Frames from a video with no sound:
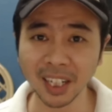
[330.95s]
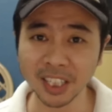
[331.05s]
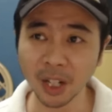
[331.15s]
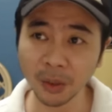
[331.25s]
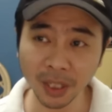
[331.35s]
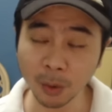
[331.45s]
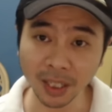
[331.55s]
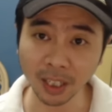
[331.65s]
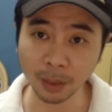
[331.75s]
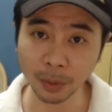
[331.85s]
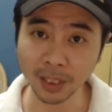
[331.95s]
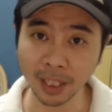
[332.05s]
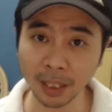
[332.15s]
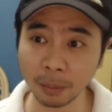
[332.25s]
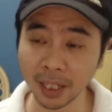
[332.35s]
it's only
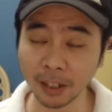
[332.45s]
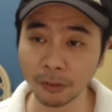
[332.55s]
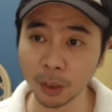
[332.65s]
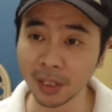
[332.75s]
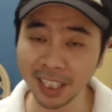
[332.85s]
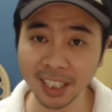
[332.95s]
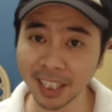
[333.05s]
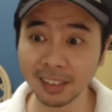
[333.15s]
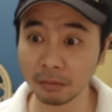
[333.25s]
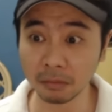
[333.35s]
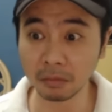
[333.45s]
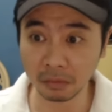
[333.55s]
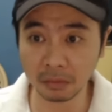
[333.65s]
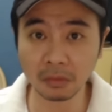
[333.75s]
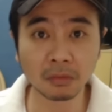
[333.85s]
100%, but if you need it,
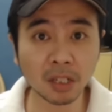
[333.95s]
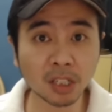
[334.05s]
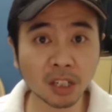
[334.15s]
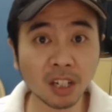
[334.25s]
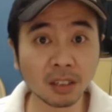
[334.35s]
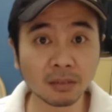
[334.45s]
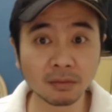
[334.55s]
it's good.